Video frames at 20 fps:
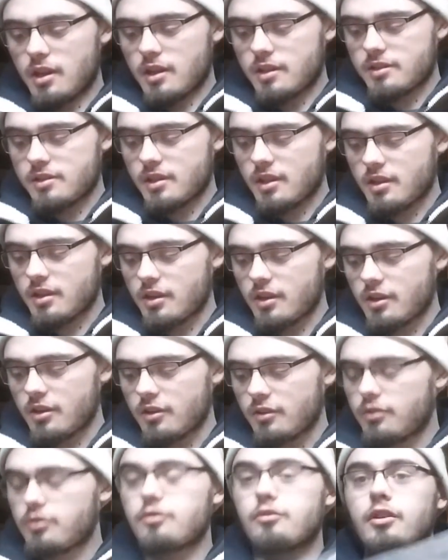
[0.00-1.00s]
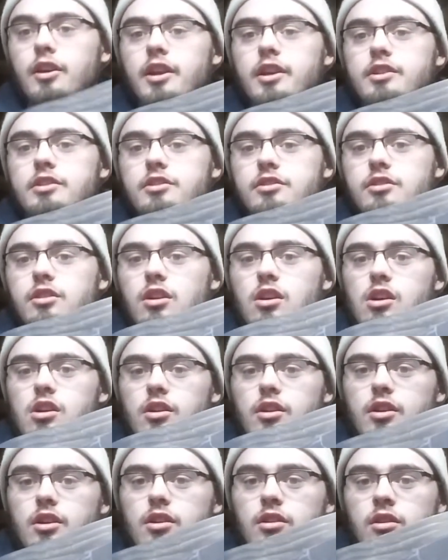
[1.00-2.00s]
I'd say they're 3 inches
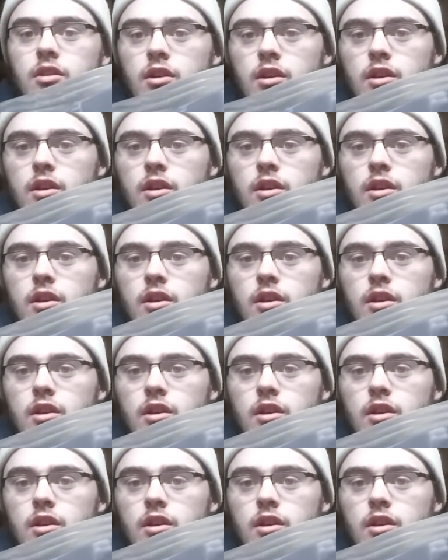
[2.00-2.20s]
longer.